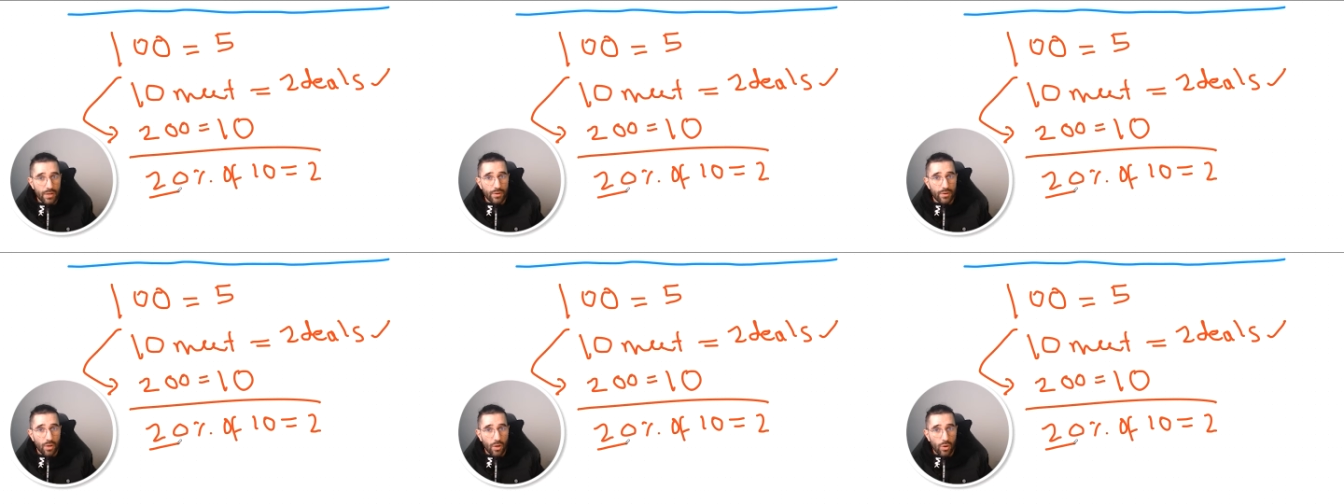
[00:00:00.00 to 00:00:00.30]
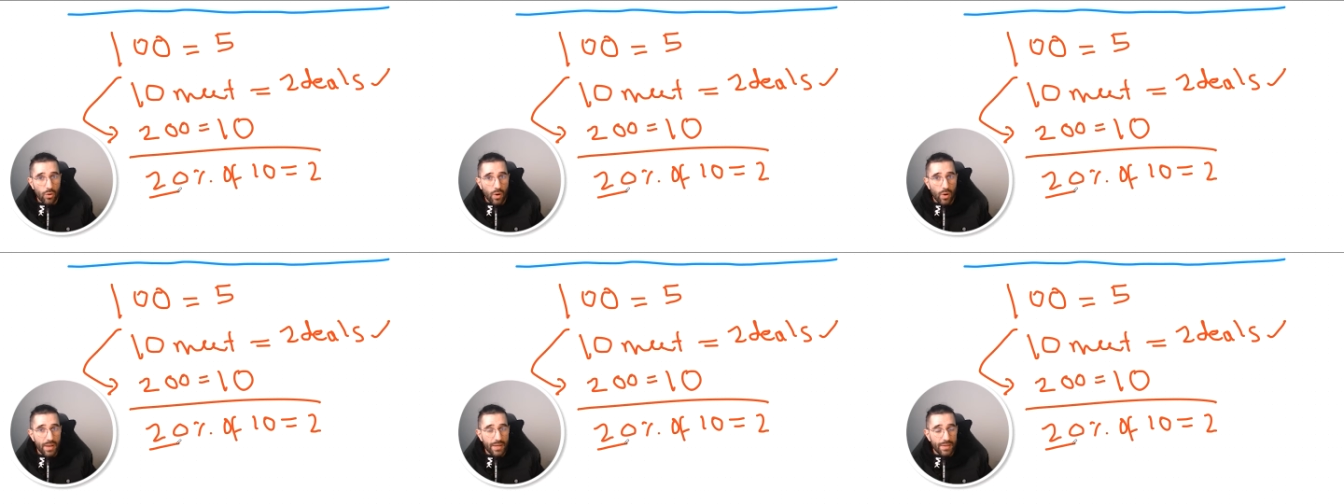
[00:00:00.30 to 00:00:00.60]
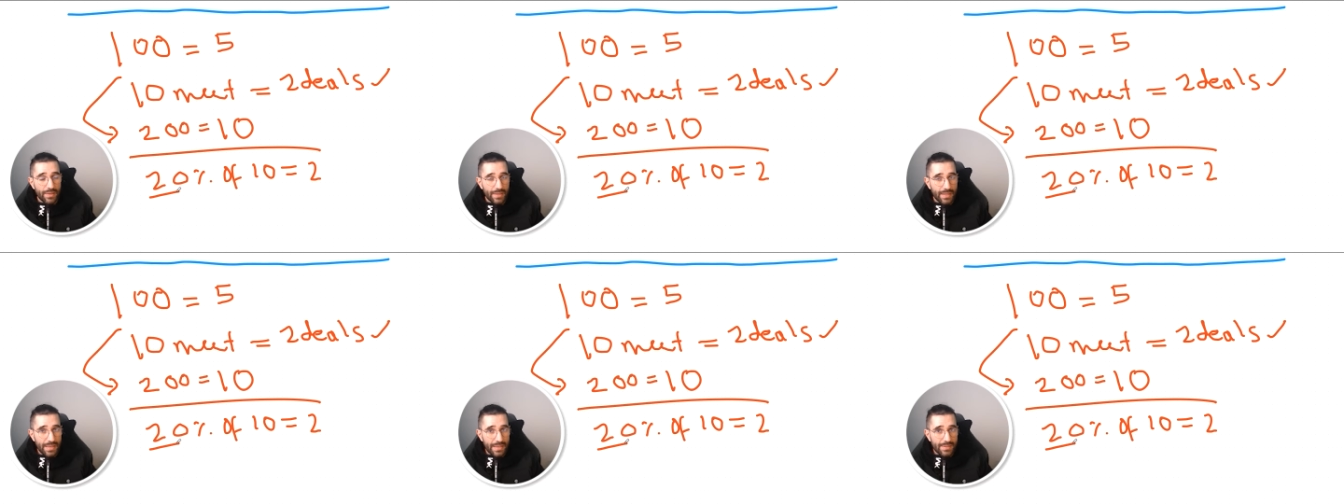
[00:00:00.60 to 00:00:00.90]
so I
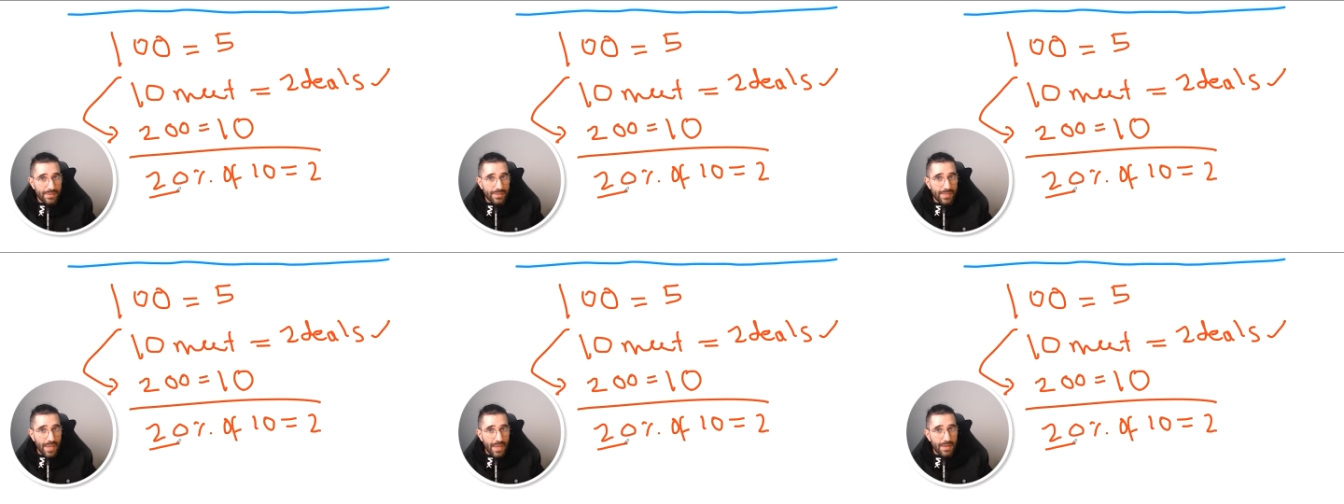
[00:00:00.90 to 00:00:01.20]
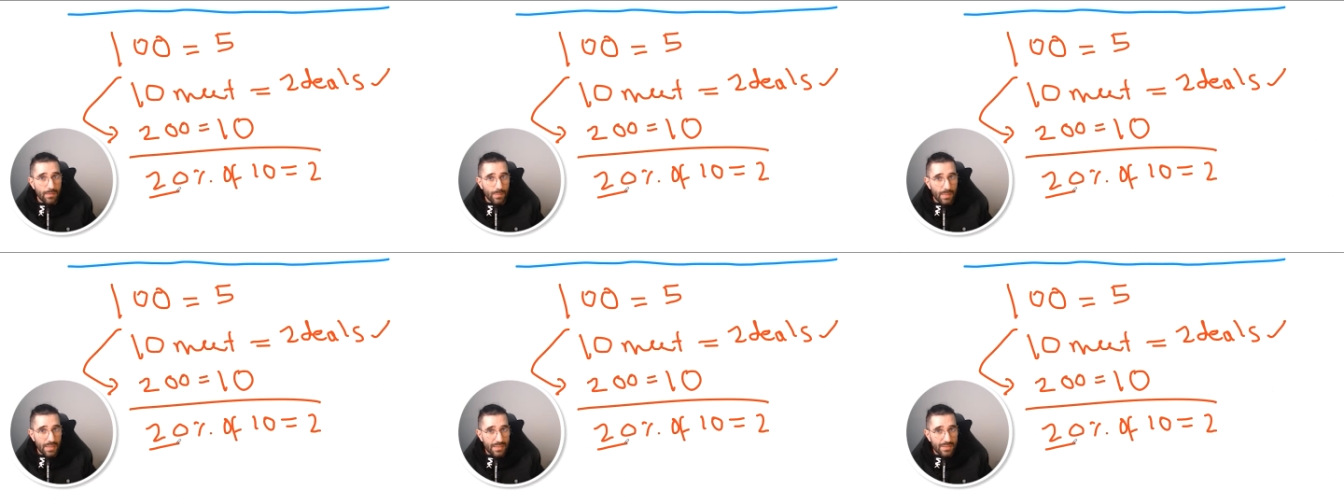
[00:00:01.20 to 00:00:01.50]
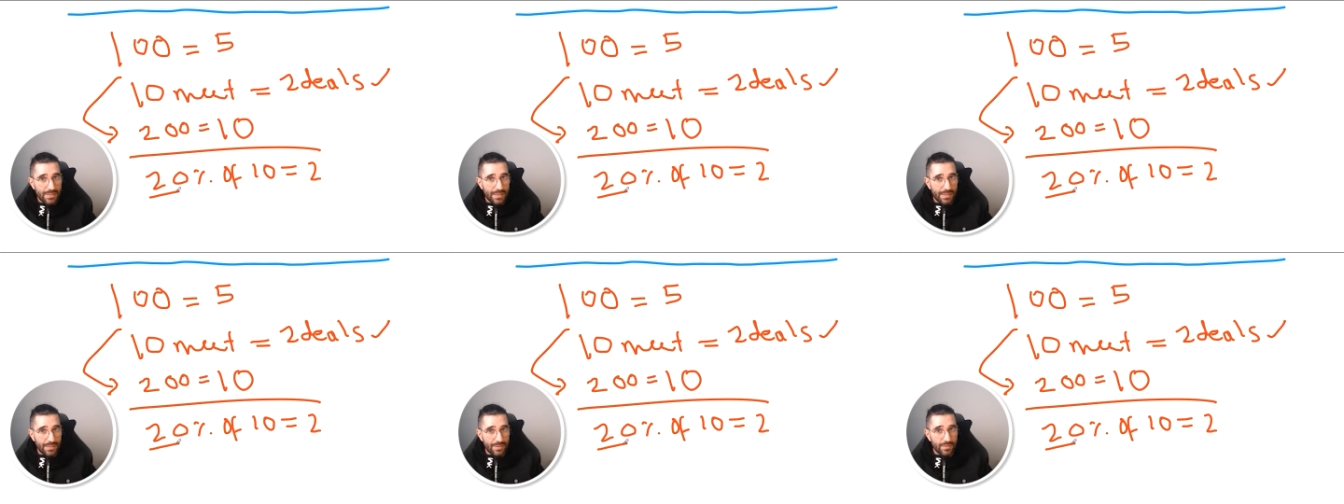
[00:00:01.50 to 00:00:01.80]
know I need
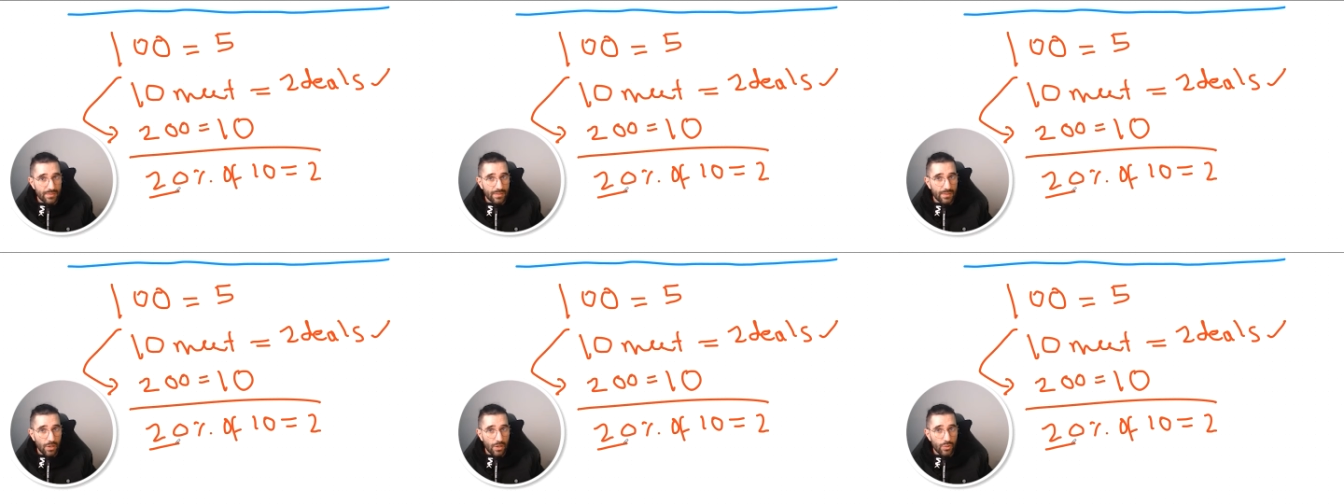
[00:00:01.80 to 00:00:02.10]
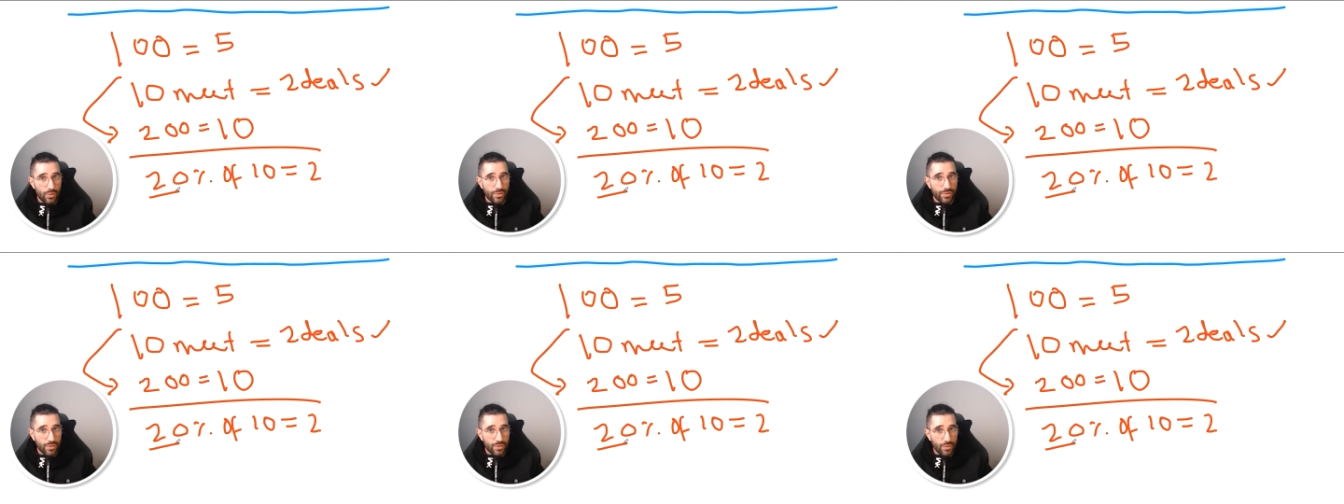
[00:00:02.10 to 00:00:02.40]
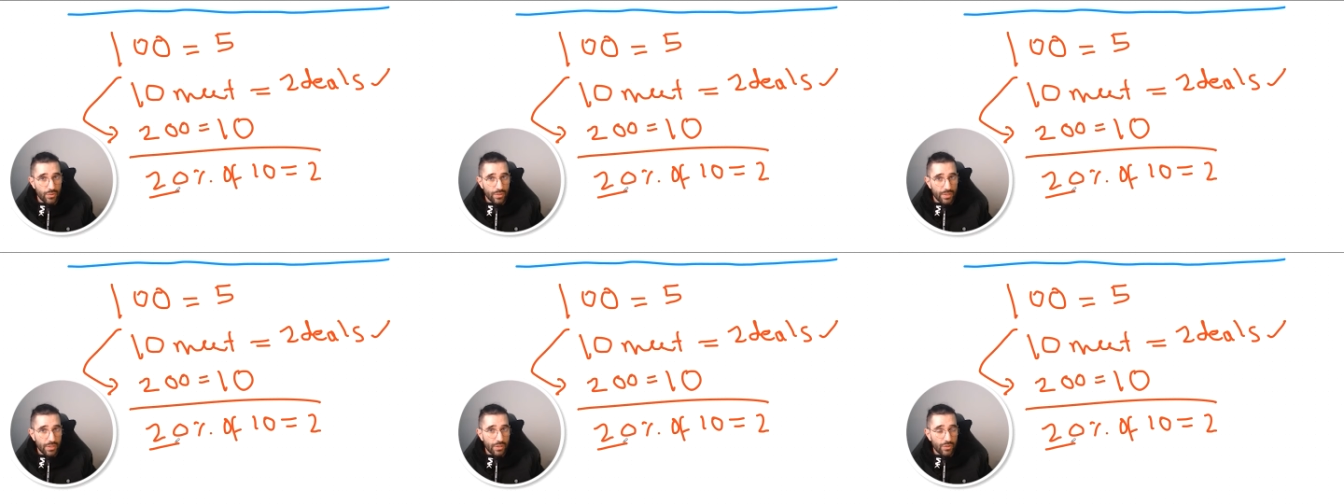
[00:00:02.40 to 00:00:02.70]
10 meetings to
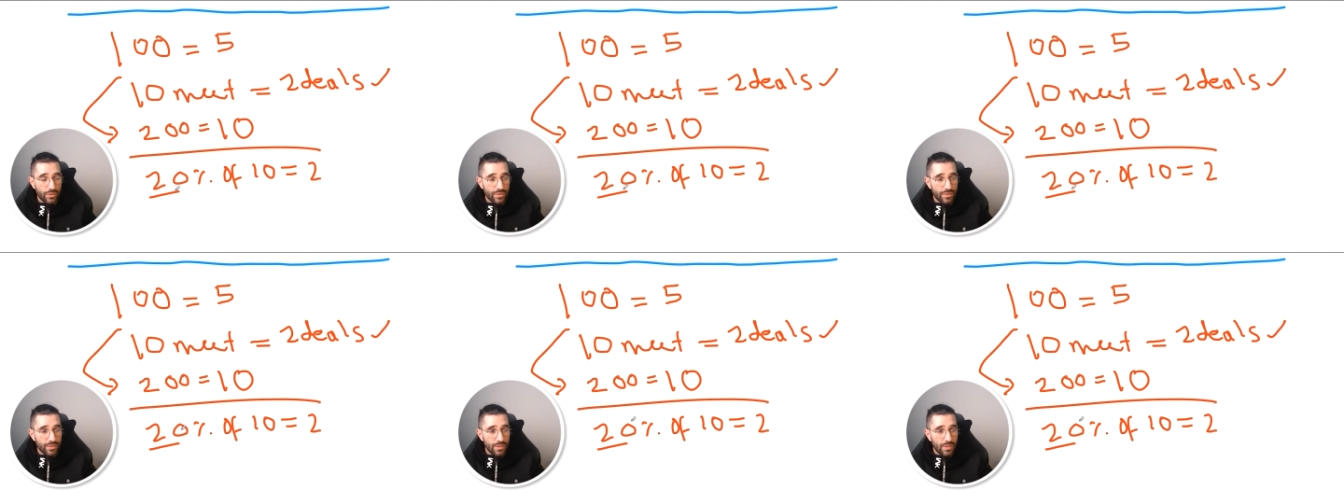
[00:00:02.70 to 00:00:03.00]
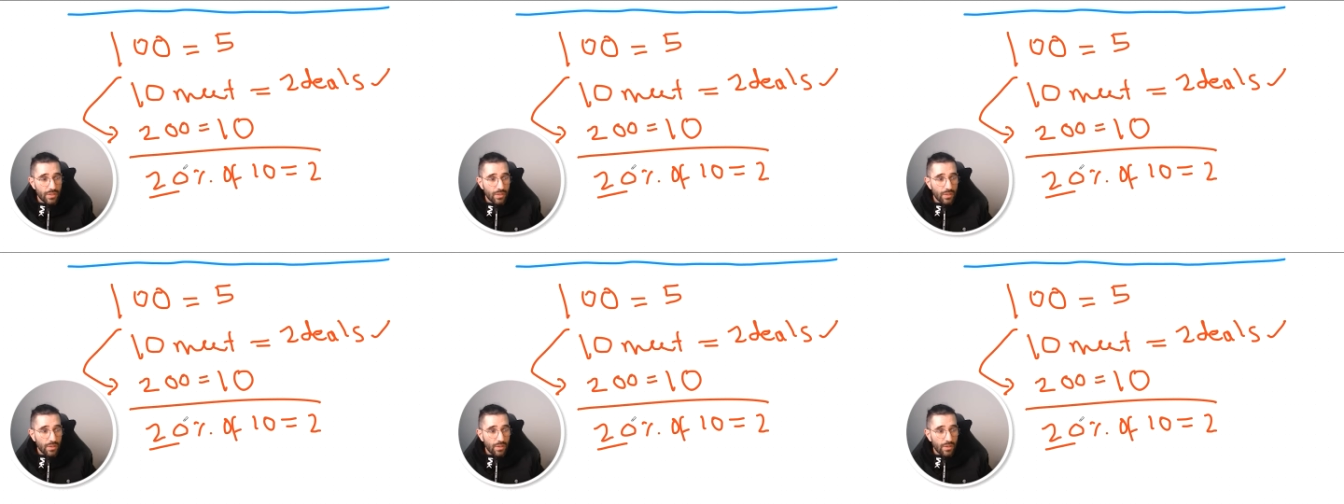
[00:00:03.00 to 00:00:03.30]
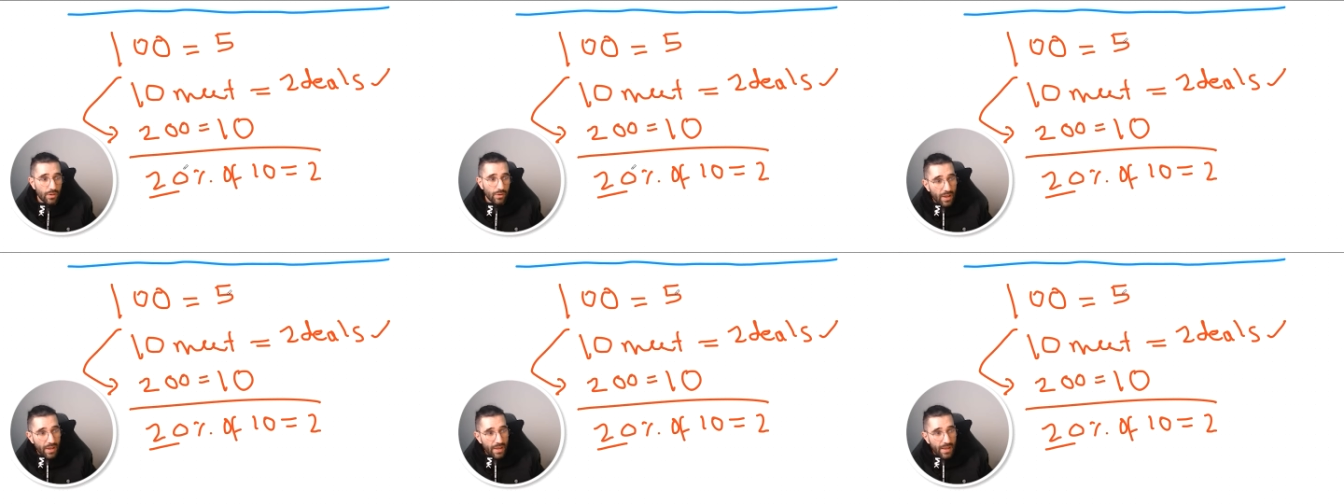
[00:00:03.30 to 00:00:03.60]
close two deals.
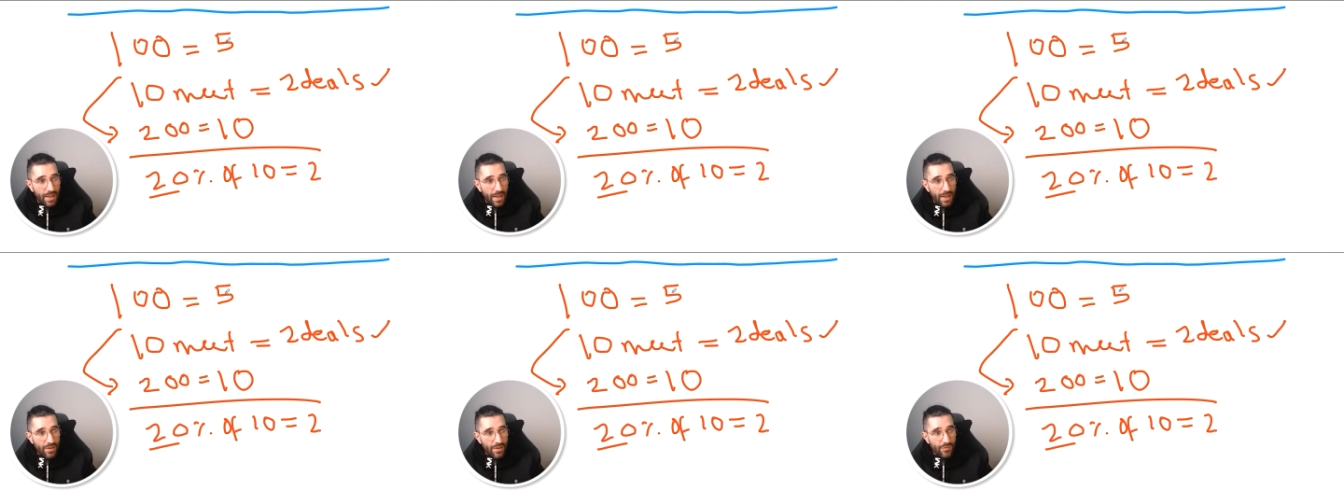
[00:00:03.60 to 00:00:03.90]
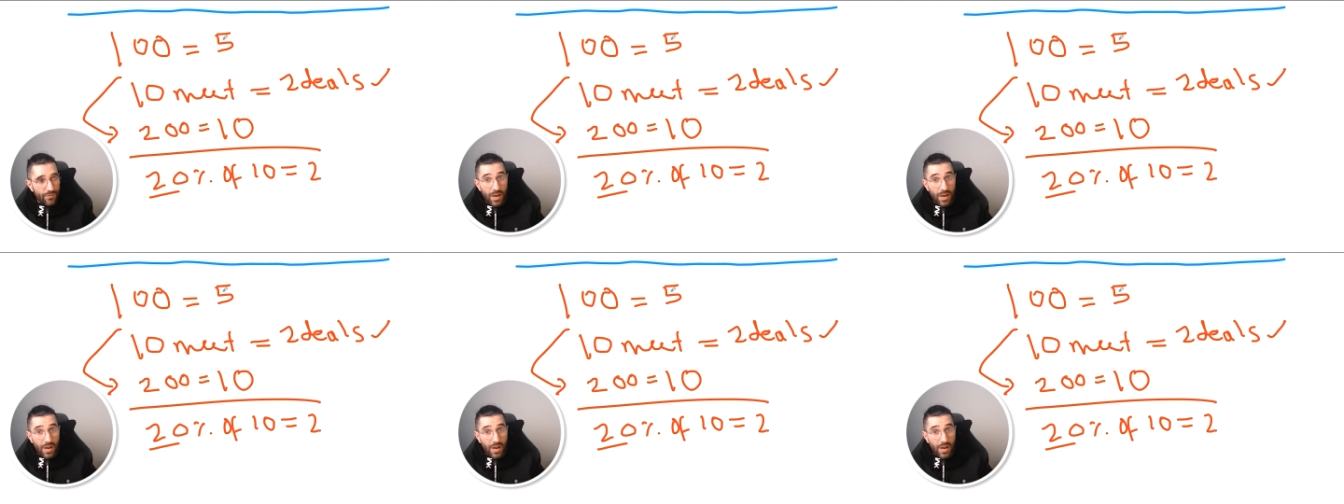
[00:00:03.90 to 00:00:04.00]
If I